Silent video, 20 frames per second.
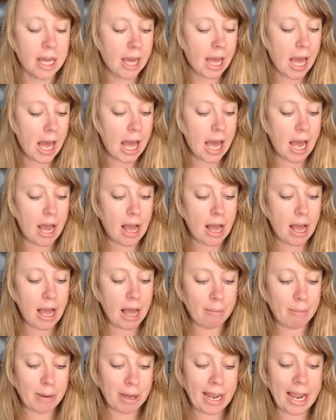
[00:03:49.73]

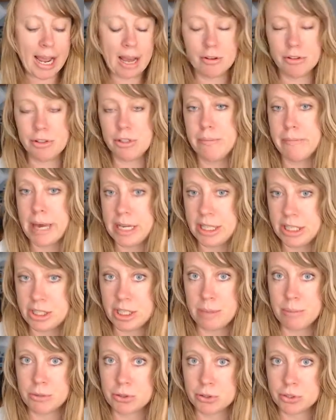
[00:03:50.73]
about how to manage
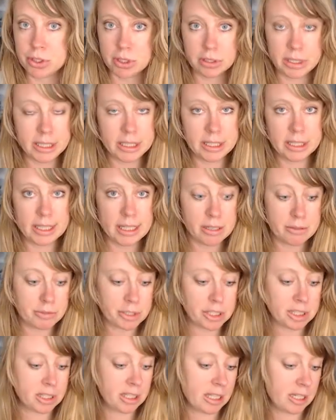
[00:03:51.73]
emotional eating,
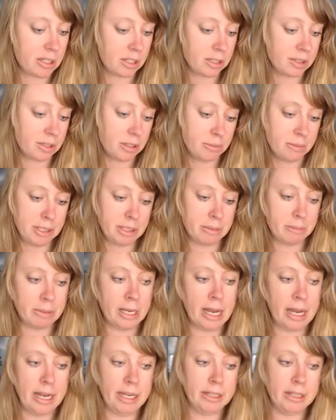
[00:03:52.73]
which can also be
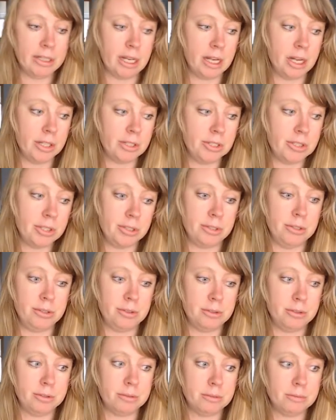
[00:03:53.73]
applied
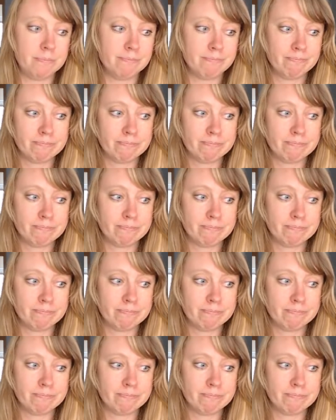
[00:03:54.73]
to,